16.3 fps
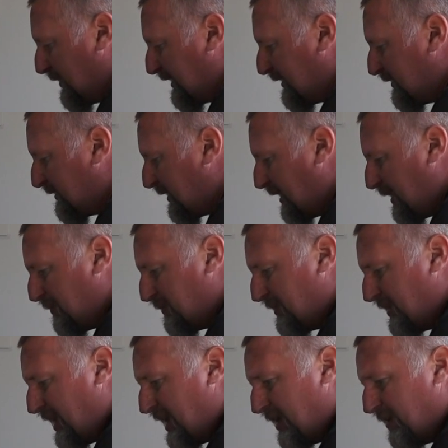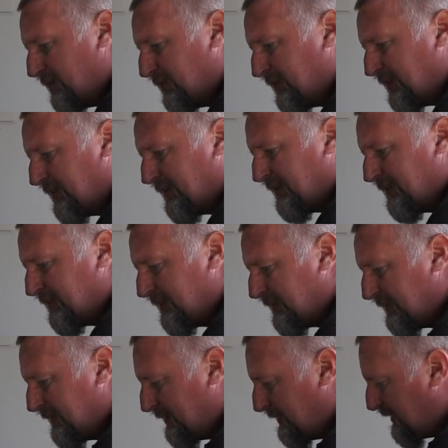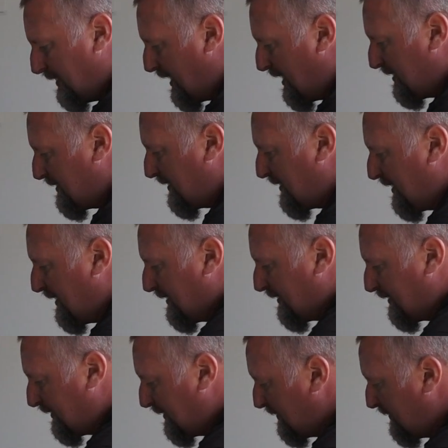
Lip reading: that tape down, that's it.